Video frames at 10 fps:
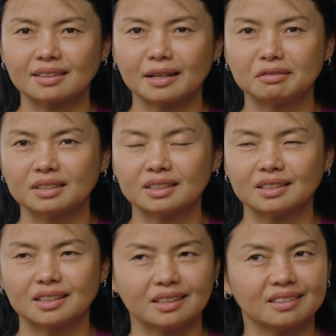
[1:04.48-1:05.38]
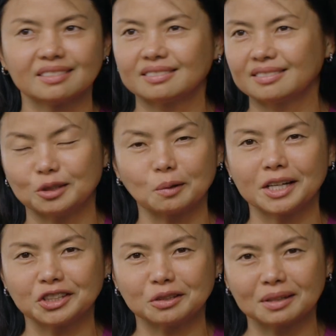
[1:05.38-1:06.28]
in every
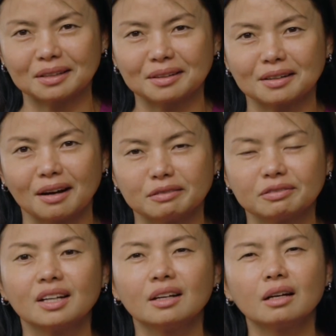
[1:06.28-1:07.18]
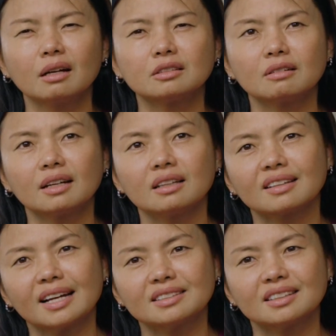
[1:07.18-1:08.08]
location you can think of. So I
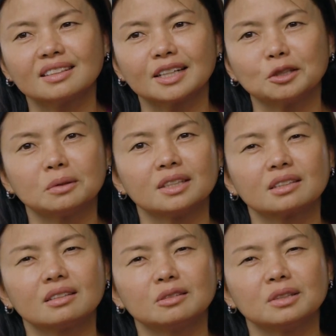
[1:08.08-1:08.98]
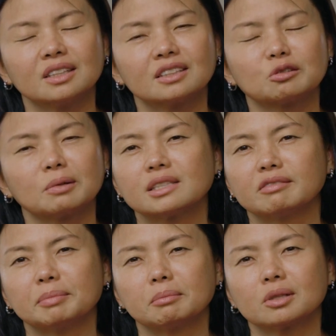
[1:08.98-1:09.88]
think that's a unique strength
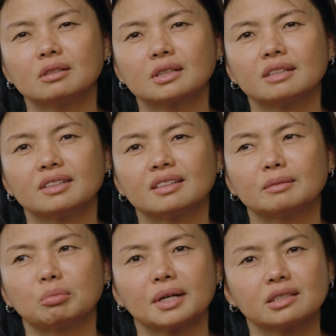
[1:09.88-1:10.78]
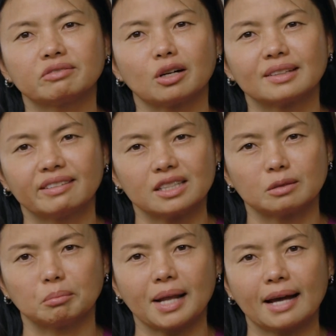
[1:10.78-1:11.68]
of PIMCO, given the breadth of our
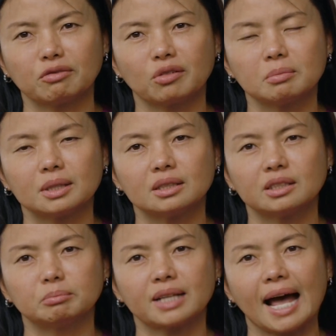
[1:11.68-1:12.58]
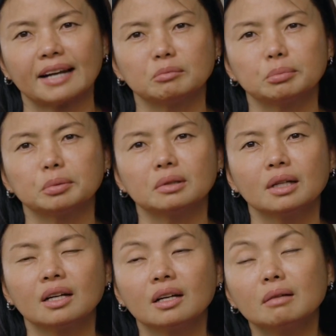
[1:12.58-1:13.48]
investment platform and deep talent
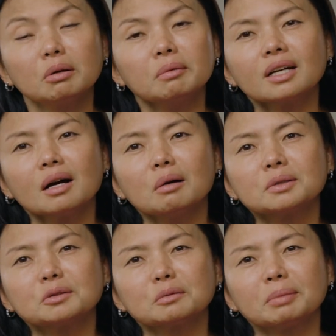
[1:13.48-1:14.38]
pool. But we can always do